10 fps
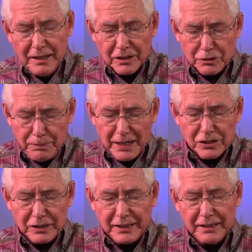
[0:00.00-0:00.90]

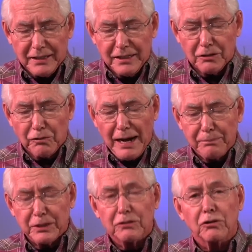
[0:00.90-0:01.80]
especially in the
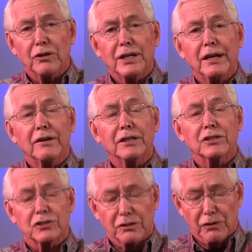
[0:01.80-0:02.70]
rapid growing
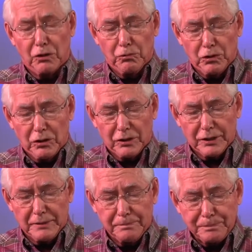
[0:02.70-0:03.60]
areas of our world.